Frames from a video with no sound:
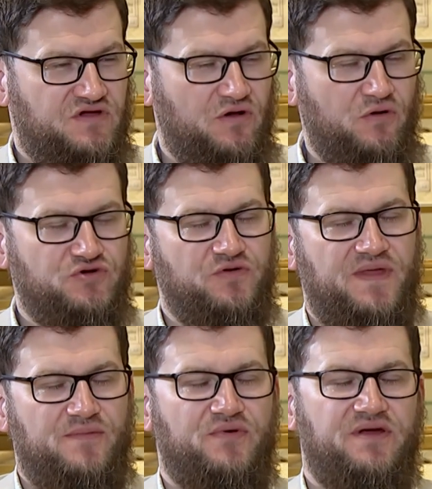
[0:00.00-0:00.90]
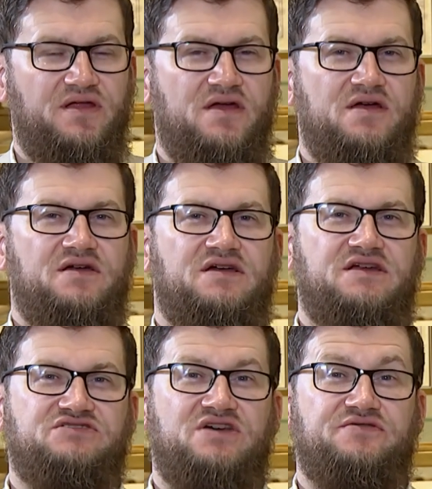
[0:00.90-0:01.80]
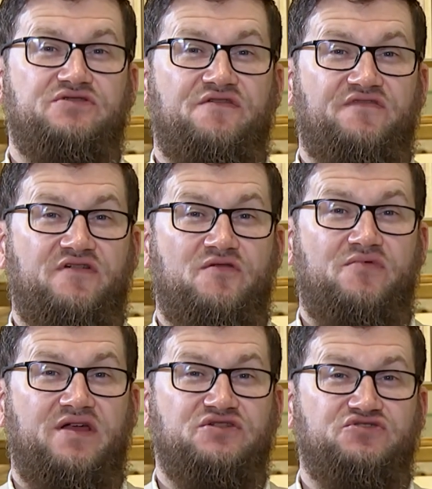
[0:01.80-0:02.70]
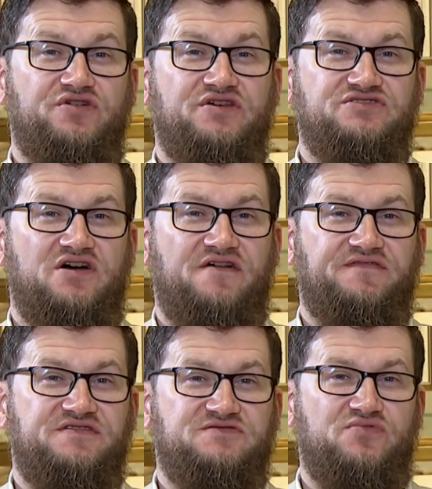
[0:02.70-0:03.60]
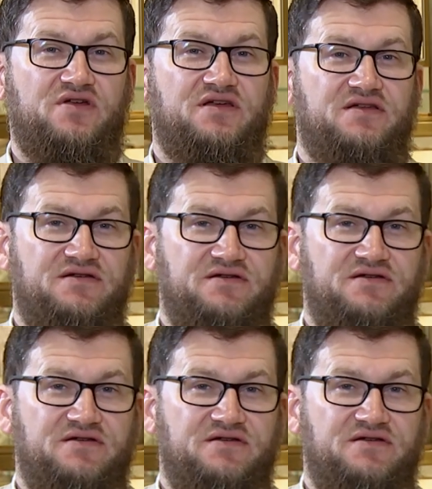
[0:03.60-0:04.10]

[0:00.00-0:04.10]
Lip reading: going to hold you on that point. It's time to go for another break. Join us after this break.